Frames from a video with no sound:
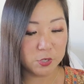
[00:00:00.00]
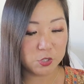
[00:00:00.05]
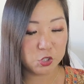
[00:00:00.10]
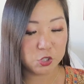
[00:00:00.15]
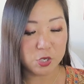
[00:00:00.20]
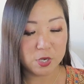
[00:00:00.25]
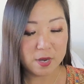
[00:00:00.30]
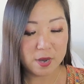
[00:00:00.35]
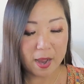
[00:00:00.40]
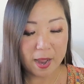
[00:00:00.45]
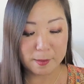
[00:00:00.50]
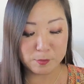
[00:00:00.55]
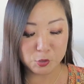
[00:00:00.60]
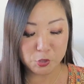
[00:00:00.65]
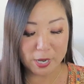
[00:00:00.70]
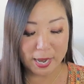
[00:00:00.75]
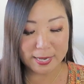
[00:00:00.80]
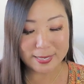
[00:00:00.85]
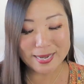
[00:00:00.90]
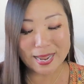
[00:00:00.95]
which I'm
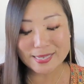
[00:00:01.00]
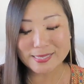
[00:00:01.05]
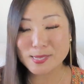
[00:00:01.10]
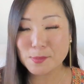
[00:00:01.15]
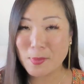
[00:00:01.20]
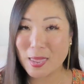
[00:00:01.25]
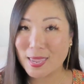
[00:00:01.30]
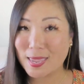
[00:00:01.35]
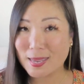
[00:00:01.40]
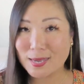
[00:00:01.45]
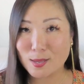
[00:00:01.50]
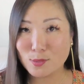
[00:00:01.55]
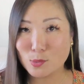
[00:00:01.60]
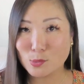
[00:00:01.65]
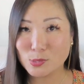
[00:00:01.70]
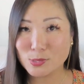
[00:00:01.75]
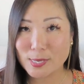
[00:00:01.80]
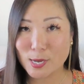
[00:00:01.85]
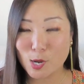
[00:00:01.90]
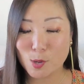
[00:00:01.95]
trying not to make any of
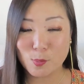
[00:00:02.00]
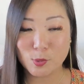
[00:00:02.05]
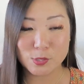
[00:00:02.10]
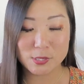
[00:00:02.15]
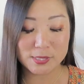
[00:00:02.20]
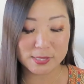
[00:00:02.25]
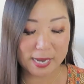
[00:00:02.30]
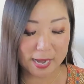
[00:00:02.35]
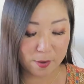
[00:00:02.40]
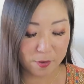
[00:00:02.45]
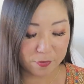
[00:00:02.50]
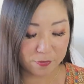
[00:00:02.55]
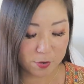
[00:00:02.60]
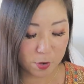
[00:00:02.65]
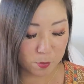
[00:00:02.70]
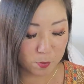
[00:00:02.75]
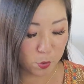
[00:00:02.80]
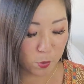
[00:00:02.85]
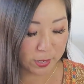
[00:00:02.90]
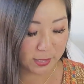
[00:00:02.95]
those terrible
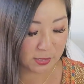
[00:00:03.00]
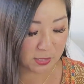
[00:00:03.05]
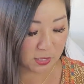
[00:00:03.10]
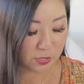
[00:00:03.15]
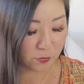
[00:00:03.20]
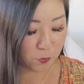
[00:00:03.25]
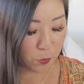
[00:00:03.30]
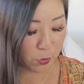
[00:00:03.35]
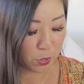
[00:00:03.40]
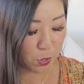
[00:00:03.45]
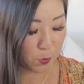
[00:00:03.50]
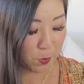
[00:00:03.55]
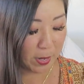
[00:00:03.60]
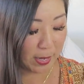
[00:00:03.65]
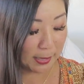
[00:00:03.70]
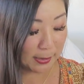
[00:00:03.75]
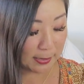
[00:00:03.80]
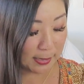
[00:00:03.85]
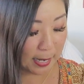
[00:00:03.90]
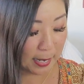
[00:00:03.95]
styrofoam noises for you,
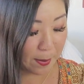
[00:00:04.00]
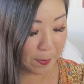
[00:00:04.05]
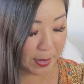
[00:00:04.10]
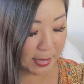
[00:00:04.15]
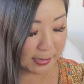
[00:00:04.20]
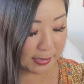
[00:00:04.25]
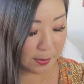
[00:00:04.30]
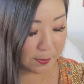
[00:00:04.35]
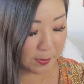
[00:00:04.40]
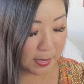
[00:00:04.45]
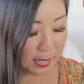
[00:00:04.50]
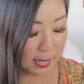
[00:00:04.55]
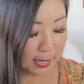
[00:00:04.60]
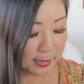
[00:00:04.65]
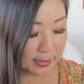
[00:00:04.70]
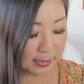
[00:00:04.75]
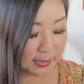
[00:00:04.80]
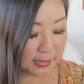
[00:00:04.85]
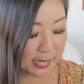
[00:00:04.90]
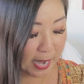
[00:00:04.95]
but it's going to be some
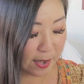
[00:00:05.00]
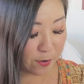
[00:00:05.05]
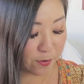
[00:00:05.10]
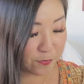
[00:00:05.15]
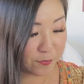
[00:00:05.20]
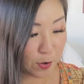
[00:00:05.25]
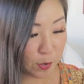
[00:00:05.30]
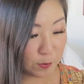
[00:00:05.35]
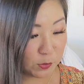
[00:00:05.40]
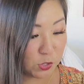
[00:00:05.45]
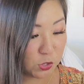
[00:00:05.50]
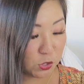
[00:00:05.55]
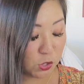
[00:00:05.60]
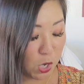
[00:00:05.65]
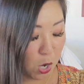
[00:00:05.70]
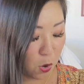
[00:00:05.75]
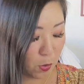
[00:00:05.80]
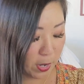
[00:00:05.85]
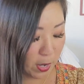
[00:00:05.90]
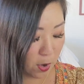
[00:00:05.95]
styrofoam
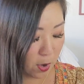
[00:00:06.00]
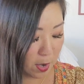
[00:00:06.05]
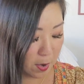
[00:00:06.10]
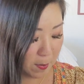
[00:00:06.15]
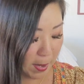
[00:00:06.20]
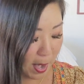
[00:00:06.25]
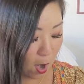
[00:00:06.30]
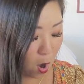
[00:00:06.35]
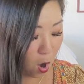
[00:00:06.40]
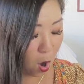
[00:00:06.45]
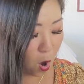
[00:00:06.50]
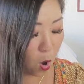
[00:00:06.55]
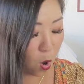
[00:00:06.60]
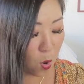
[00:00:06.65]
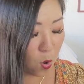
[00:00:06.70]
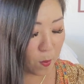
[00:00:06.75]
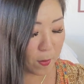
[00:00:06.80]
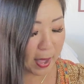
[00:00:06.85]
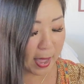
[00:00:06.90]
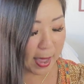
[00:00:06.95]
snow here in my,
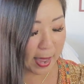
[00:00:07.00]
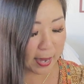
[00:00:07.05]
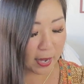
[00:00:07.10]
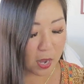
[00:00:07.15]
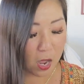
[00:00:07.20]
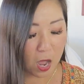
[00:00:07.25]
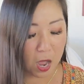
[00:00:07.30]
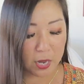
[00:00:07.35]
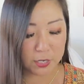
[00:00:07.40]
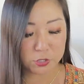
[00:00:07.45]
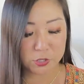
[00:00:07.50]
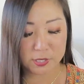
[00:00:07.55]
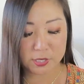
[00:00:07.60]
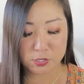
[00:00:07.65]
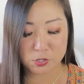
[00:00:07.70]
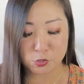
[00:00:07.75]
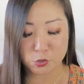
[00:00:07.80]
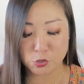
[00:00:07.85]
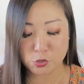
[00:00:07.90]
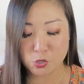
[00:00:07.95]
oh my gosh,
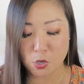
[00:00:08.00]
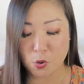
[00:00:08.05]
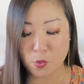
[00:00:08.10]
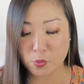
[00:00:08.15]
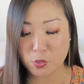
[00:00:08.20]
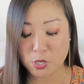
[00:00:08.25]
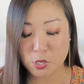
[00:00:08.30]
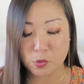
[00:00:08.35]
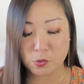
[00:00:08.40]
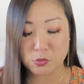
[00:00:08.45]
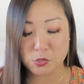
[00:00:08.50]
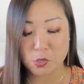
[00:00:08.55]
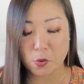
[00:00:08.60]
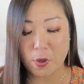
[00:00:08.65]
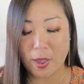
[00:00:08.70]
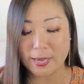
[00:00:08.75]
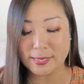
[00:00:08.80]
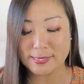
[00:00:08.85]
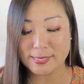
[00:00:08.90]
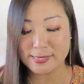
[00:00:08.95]
these are so cute. So
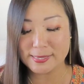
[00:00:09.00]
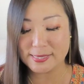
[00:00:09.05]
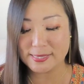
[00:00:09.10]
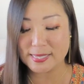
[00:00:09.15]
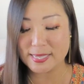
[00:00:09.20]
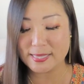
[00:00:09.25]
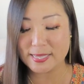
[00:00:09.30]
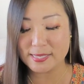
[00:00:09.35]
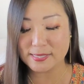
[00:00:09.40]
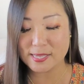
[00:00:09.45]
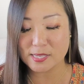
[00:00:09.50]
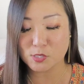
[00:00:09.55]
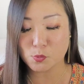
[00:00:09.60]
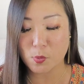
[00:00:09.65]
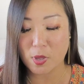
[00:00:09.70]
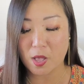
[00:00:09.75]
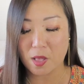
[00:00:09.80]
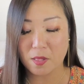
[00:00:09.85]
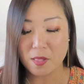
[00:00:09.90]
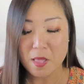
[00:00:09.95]
I did see these as
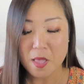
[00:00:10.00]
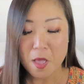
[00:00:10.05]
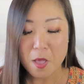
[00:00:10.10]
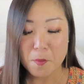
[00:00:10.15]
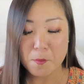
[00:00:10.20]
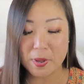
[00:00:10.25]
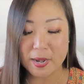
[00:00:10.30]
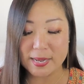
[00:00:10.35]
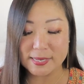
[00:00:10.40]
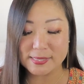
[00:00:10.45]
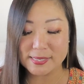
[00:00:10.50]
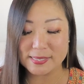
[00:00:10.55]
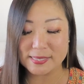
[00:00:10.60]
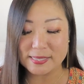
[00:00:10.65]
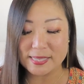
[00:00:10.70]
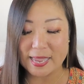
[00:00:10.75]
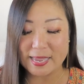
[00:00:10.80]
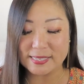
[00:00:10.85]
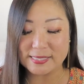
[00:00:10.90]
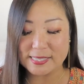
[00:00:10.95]
well, but I
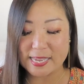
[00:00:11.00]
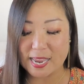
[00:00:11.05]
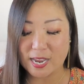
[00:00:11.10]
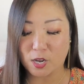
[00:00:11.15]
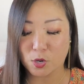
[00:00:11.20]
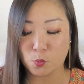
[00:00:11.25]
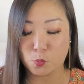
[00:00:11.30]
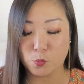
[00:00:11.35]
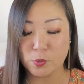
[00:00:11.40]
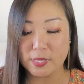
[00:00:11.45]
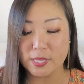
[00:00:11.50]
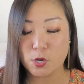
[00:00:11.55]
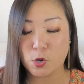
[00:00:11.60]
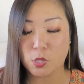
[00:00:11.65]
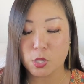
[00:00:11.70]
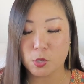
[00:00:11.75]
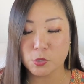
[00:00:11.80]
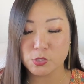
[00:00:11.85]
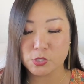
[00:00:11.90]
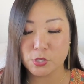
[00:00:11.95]
didn't like take a really
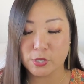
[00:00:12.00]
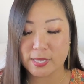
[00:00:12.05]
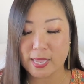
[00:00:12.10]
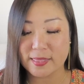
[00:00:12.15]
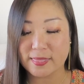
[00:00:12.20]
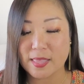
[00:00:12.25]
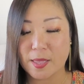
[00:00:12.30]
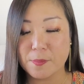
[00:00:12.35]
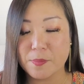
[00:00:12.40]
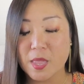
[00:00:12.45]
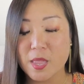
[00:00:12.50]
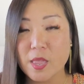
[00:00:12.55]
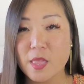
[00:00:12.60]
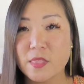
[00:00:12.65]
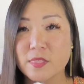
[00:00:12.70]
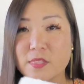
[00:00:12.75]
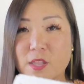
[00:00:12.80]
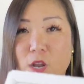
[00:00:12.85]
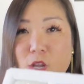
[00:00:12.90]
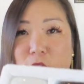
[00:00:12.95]
close look at them.
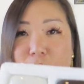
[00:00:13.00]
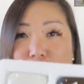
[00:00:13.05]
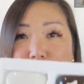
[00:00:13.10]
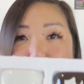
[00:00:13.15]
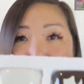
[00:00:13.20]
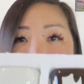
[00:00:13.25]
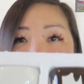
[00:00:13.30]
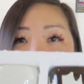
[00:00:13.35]
They're little